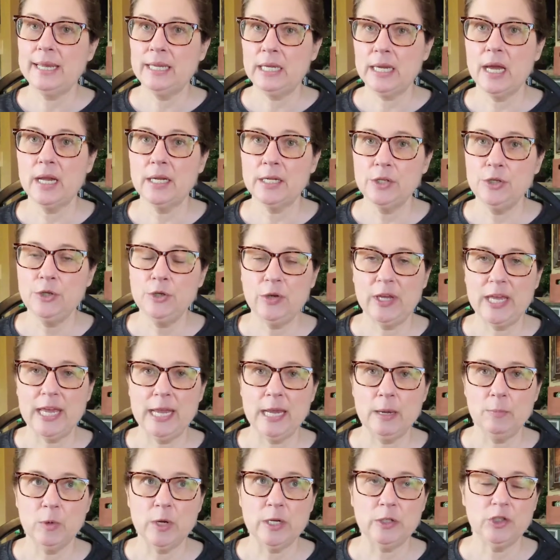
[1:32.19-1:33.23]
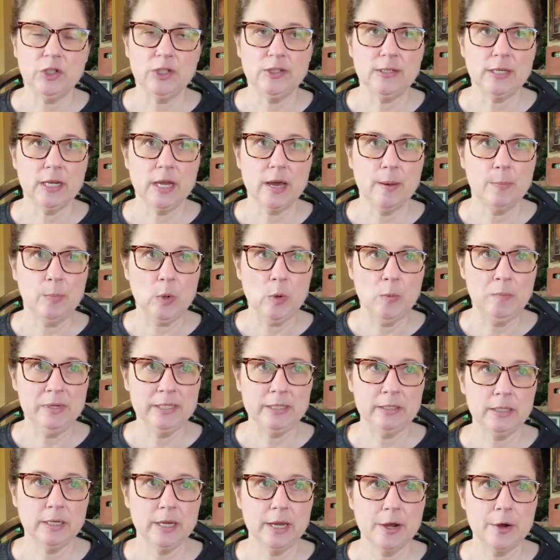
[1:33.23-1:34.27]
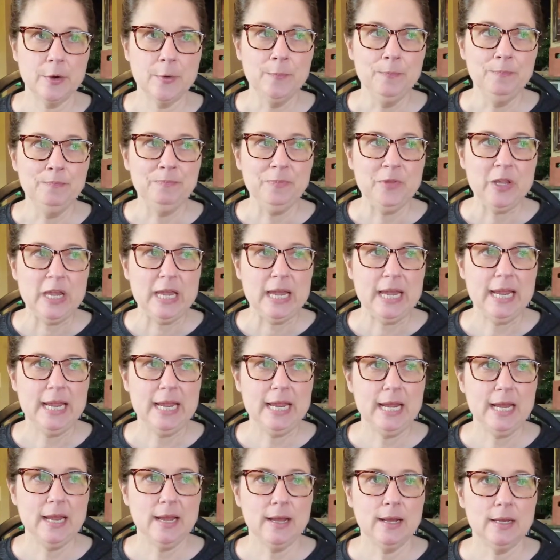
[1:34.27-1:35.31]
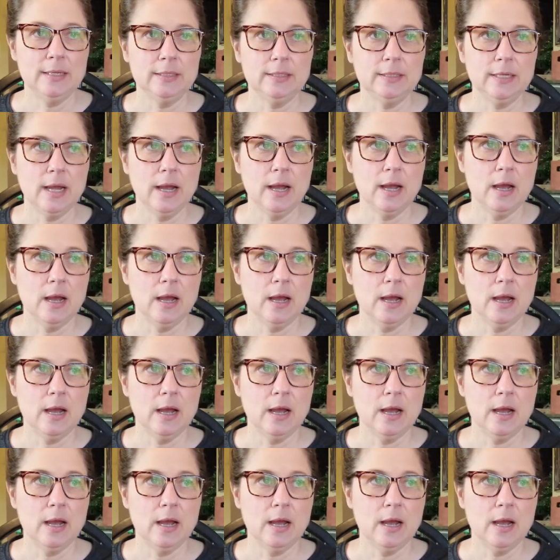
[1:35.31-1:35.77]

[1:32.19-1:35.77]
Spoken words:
got a new camera just a couple of months ago, and